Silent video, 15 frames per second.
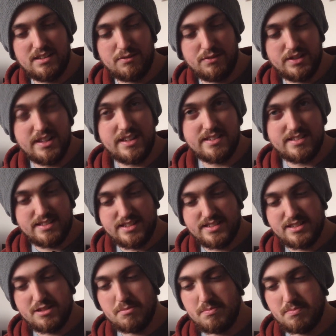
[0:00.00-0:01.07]
for this
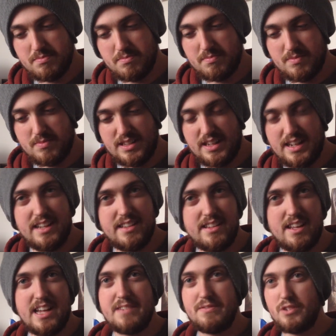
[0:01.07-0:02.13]
system, and
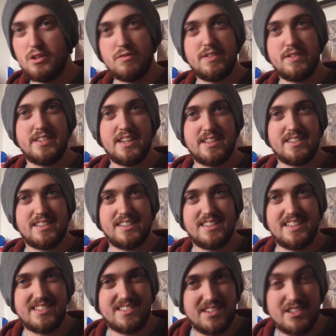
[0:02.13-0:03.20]
I have no vignetting in
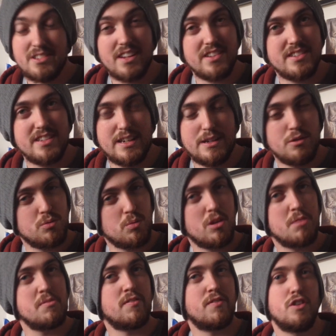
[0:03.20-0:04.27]
it, so it was one
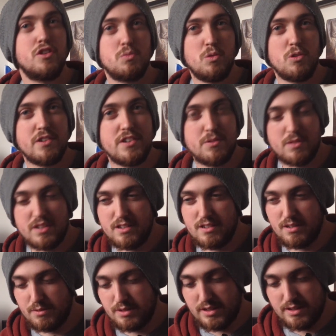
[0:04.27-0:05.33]
of my first worries when
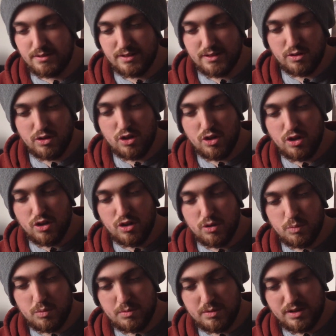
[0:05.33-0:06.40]
I
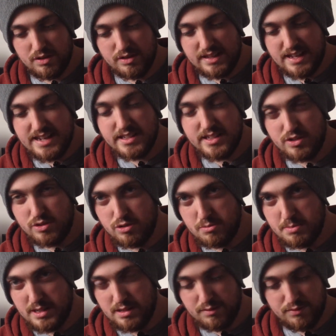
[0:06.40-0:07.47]
got the
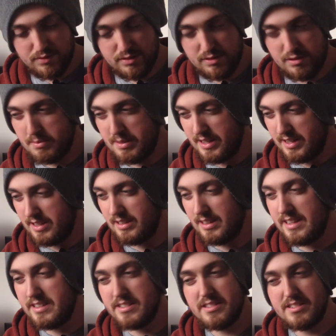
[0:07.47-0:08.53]
82mm for my
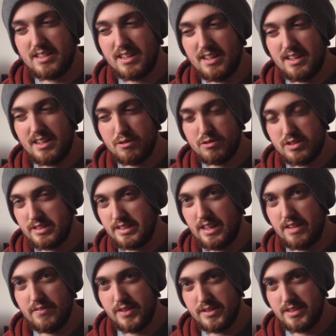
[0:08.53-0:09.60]
lens, that I was going to
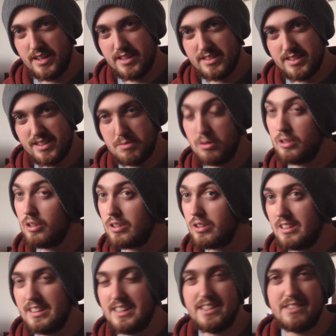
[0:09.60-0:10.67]
get vignetting, but
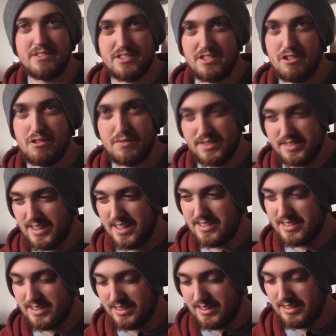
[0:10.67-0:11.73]
luckily there is no
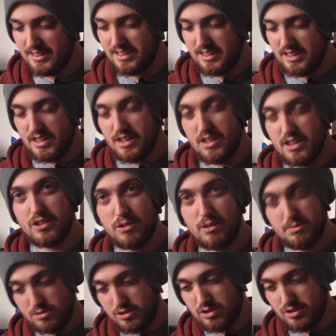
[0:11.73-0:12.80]
vignetting. So
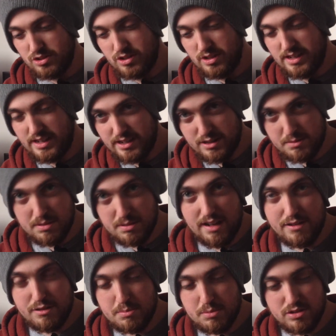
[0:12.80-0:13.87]
I'm just going to show you how
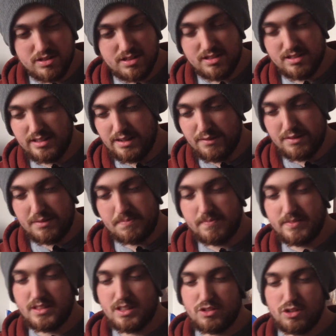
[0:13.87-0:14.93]
you put this together.
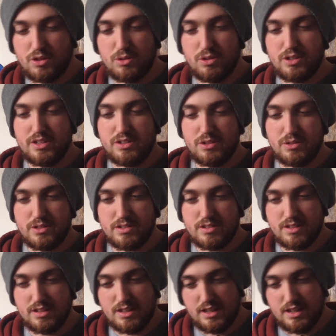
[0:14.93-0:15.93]
So all you do is,